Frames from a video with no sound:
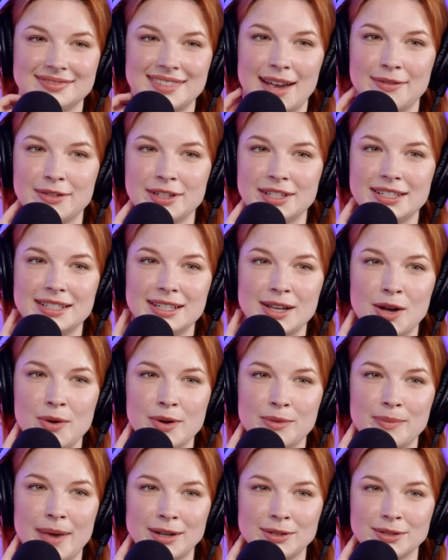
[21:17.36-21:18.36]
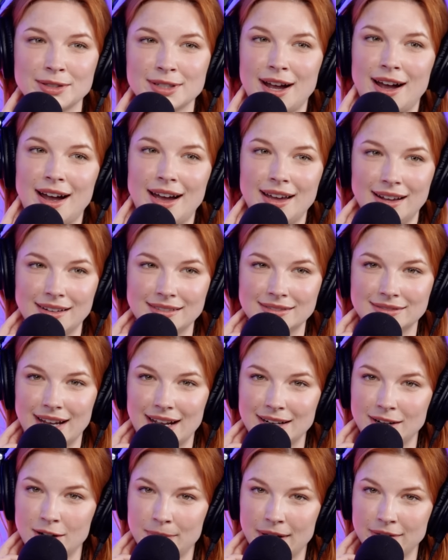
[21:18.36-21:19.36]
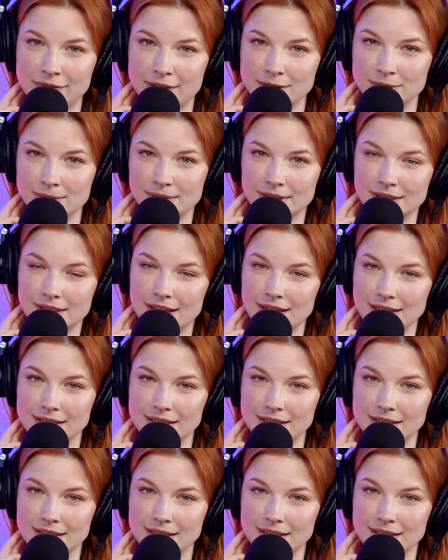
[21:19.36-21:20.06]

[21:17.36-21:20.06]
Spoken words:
Having to deal with Michael Scott, I know my face would look like